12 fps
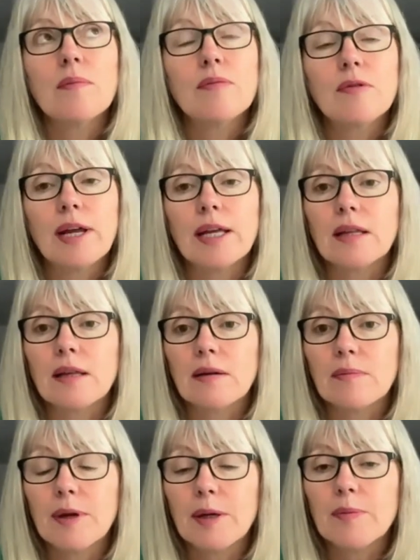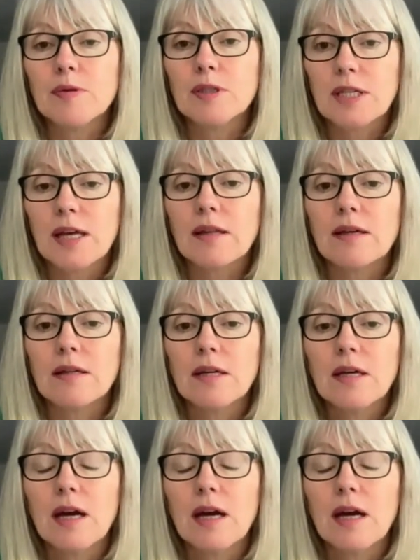bring people together